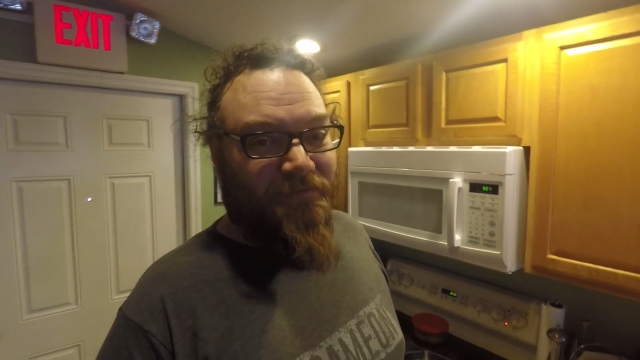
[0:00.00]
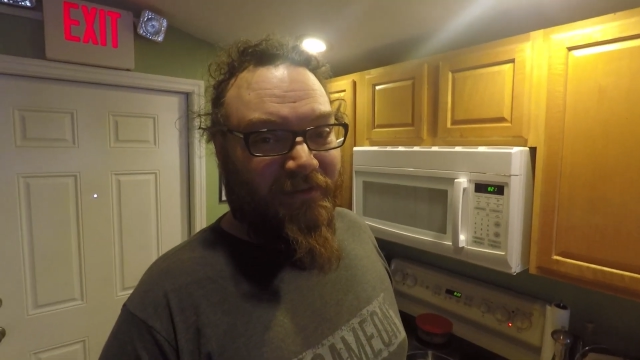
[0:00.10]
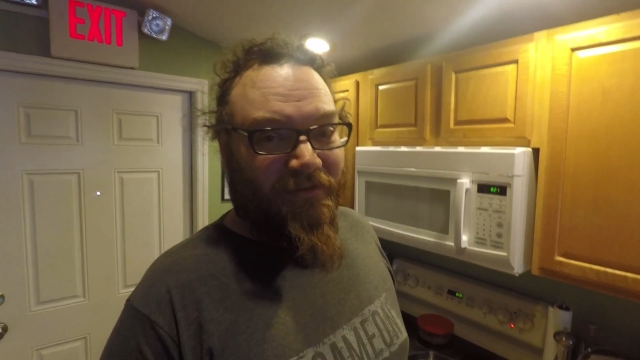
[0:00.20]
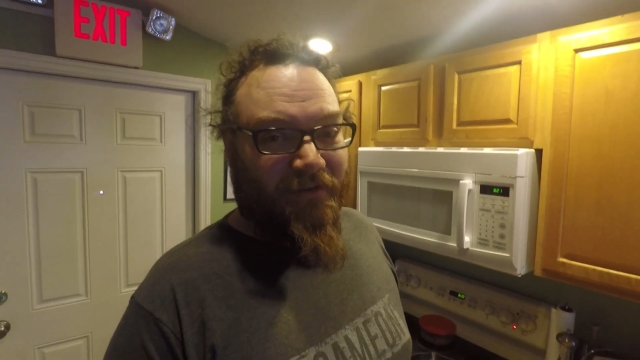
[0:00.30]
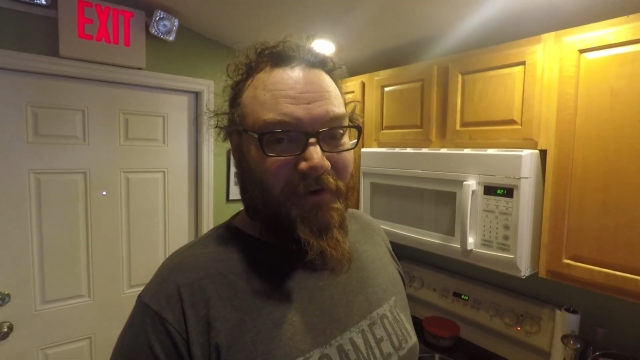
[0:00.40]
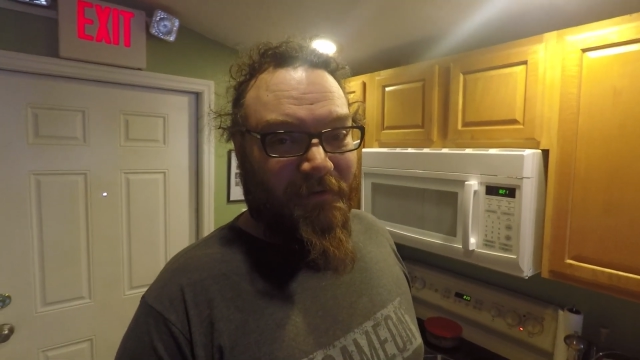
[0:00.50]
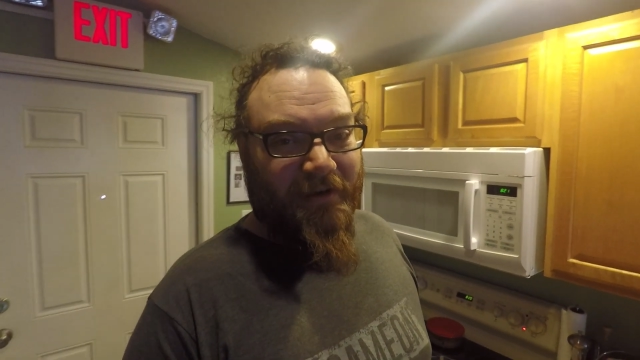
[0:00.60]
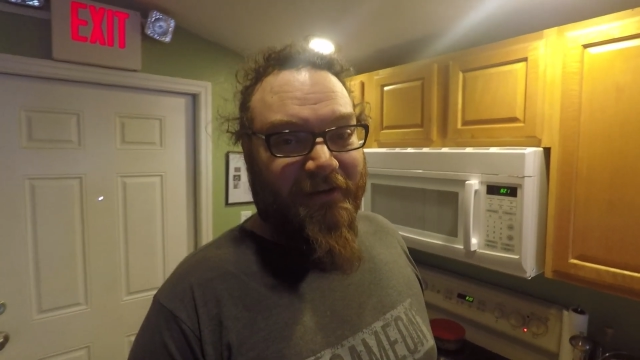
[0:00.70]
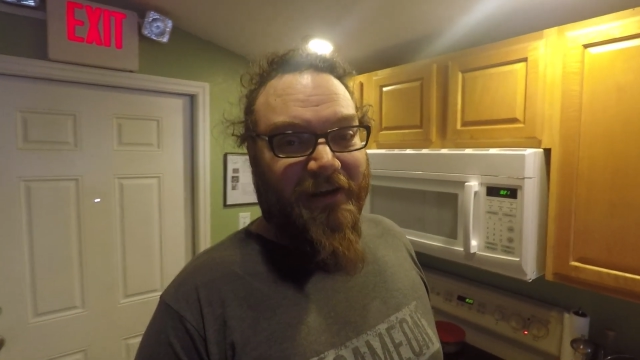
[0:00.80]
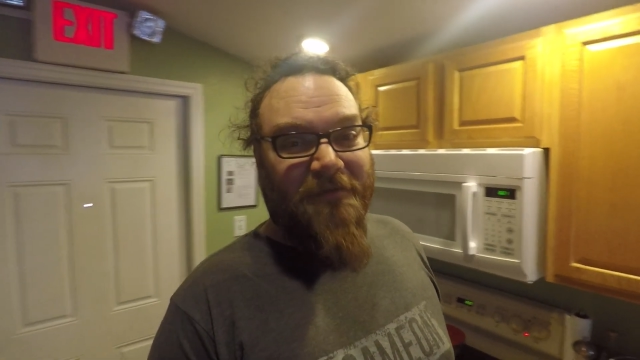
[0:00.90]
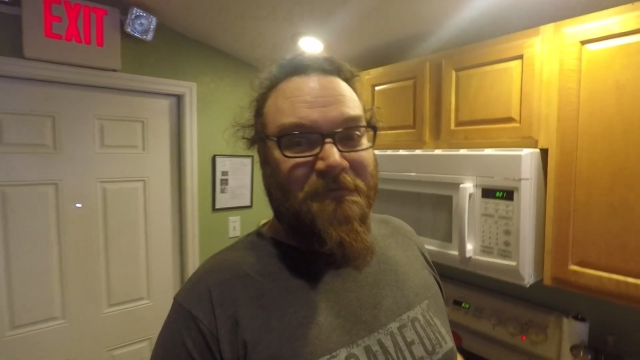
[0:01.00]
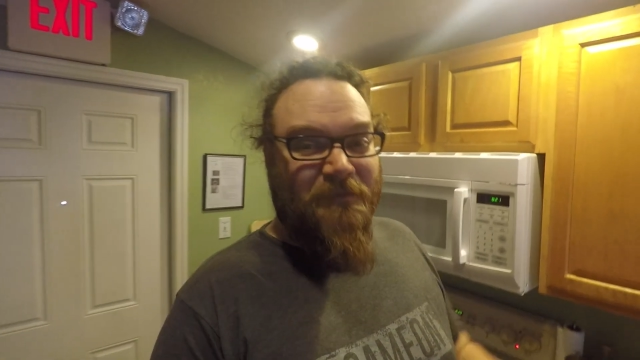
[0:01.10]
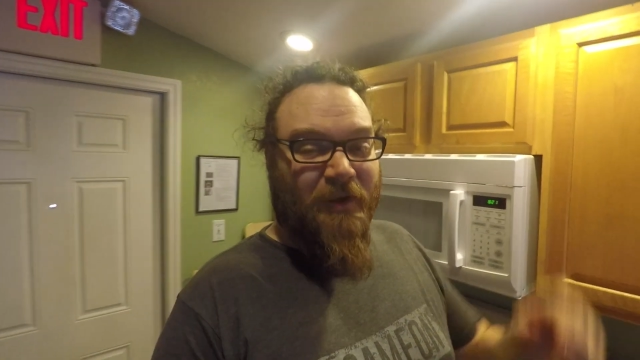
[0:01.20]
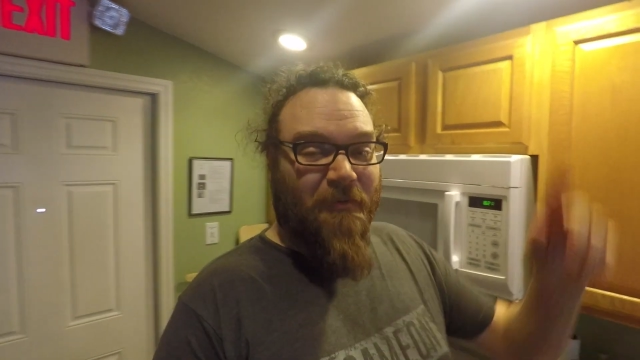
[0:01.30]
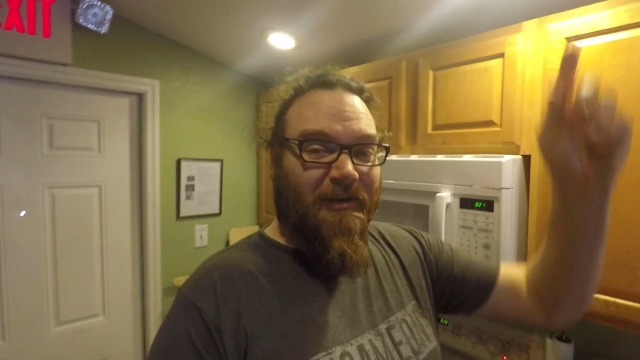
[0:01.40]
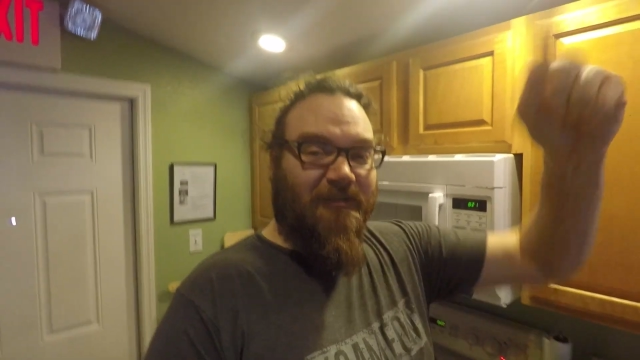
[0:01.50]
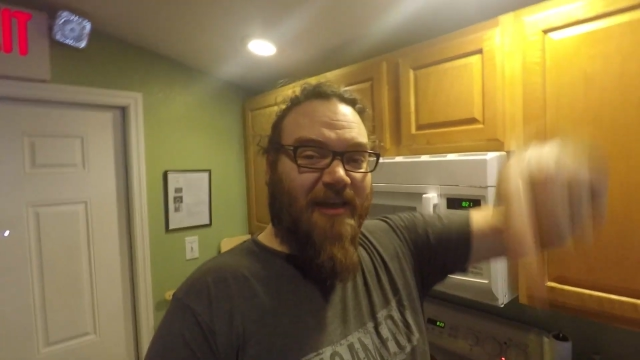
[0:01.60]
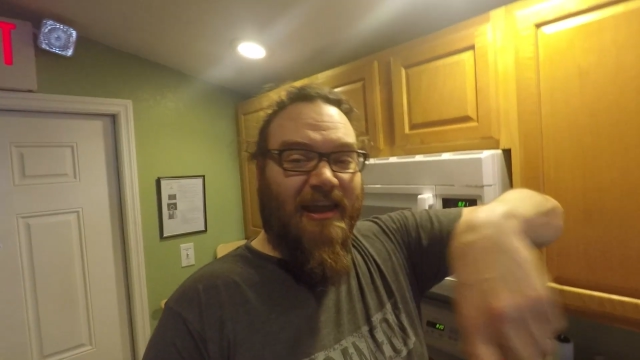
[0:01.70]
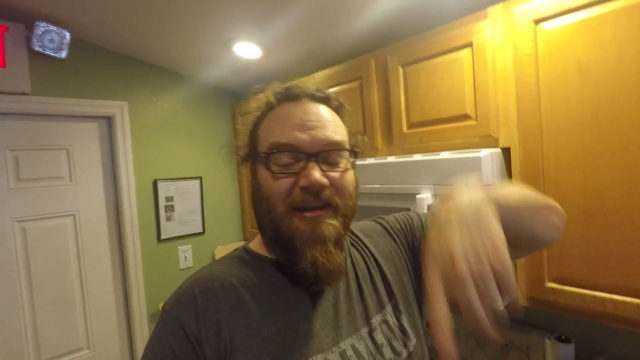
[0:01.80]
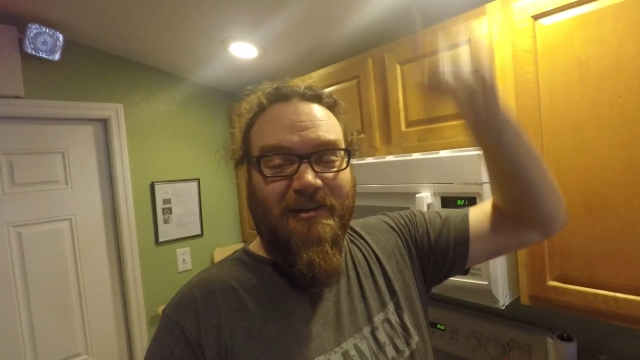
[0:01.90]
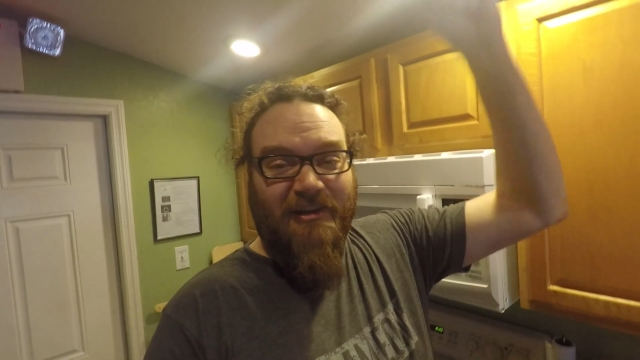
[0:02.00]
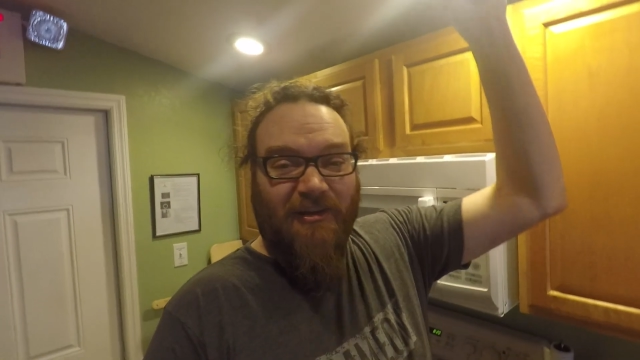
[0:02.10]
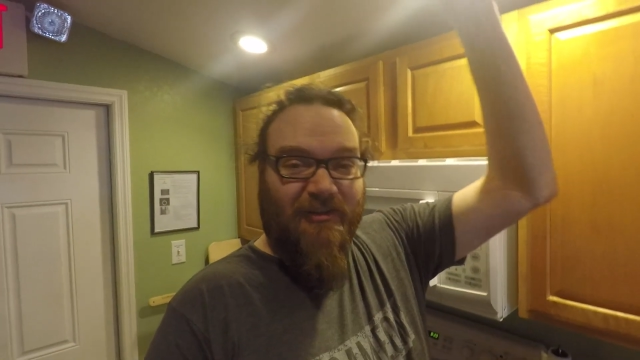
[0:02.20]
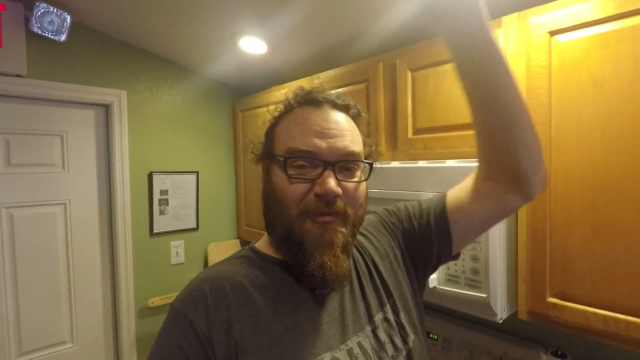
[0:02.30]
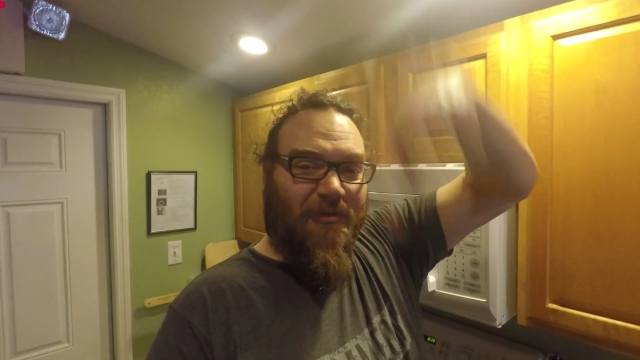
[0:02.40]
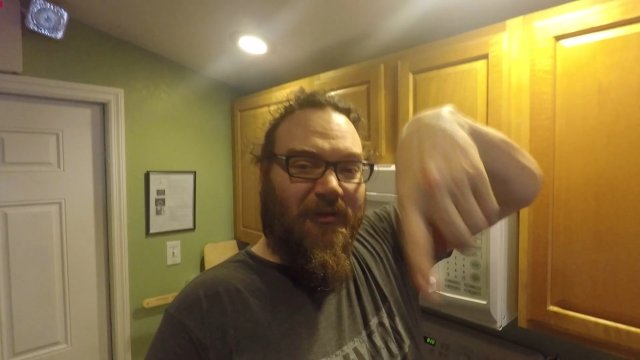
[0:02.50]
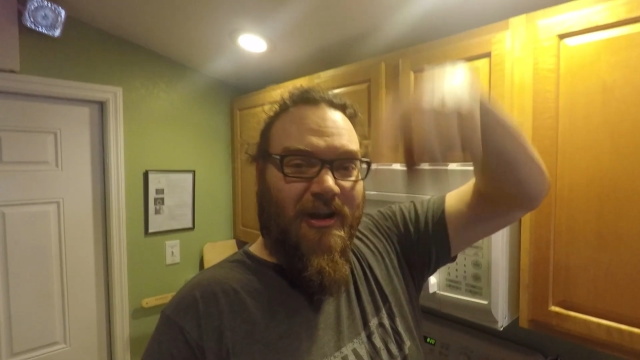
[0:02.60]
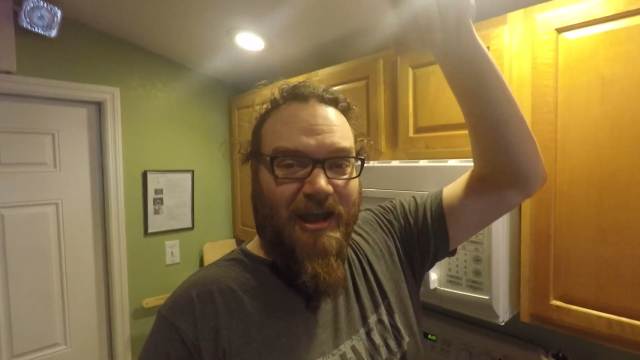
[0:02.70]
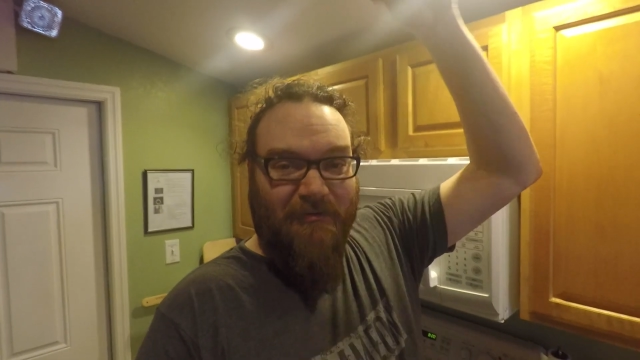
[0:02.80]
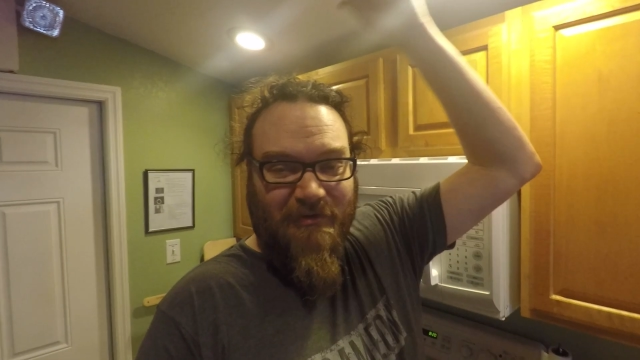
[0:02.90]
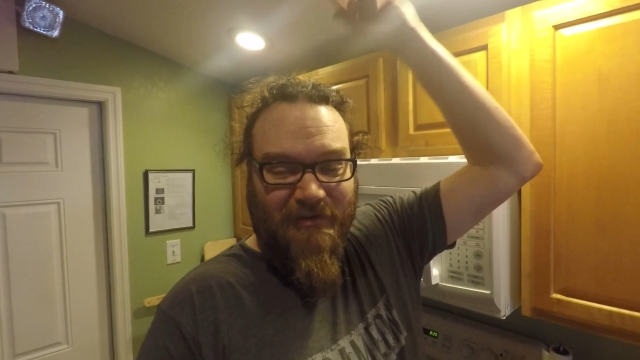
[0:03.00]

So, alright, hope you guys like it. Subscribe,